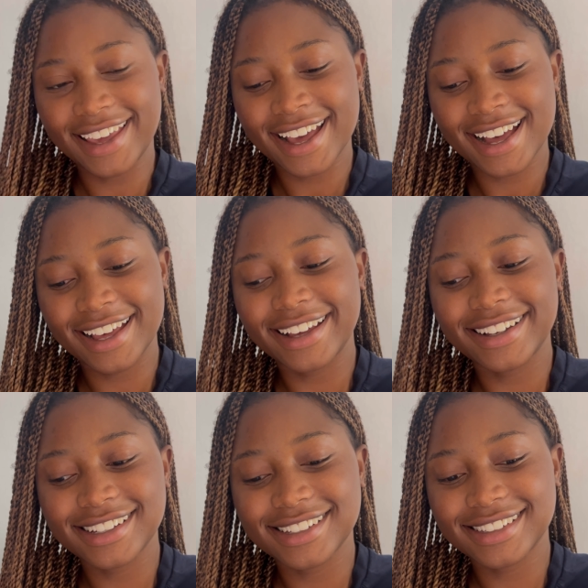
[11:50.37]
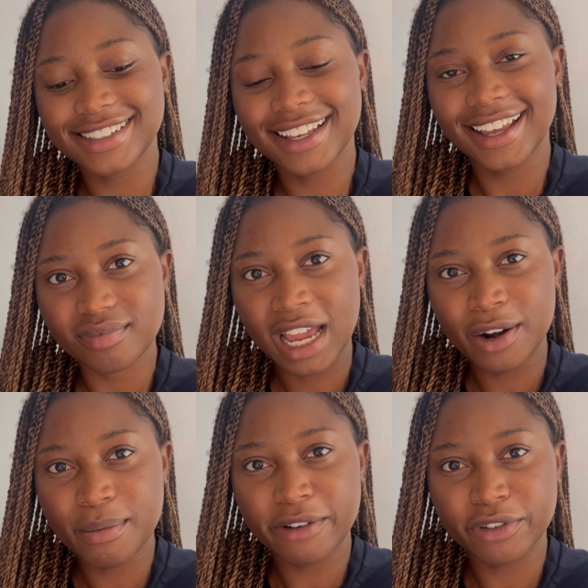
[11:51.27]
guys, I
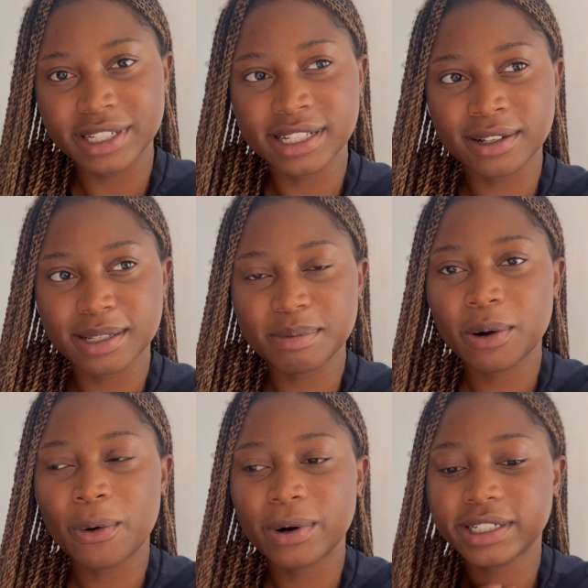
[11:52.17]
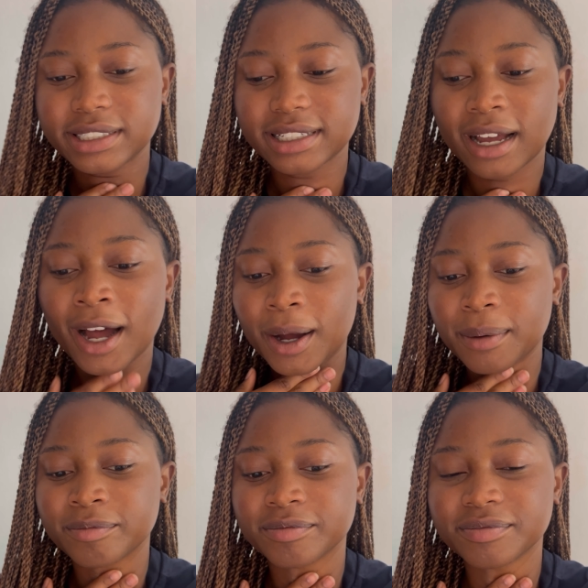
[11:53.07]
know my voice sounds a bit hoarse.
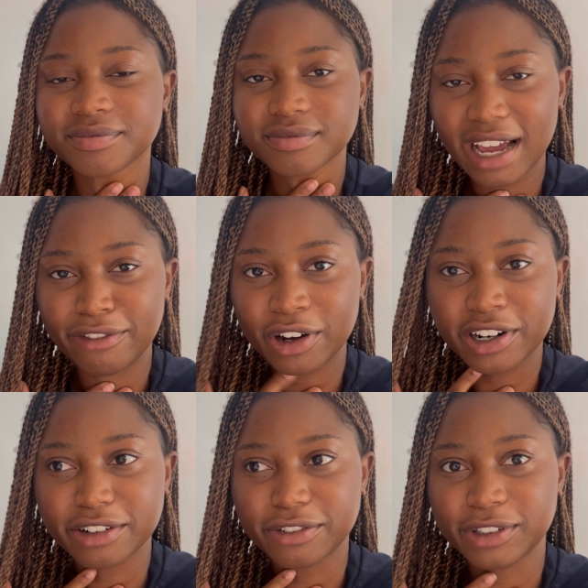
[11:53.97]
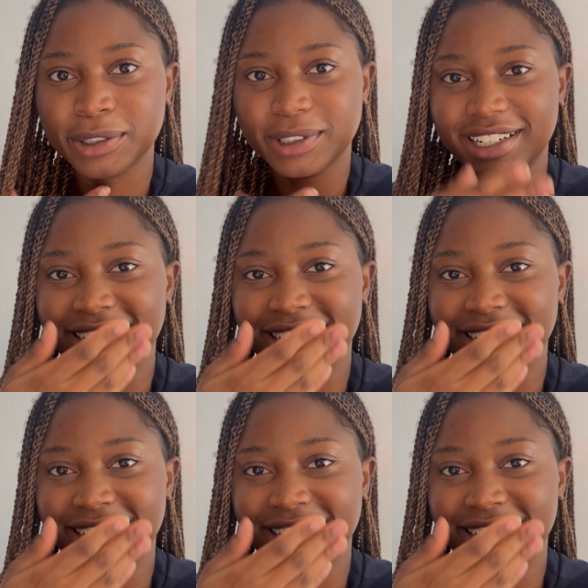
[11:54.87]
Um, I've gotten a flu.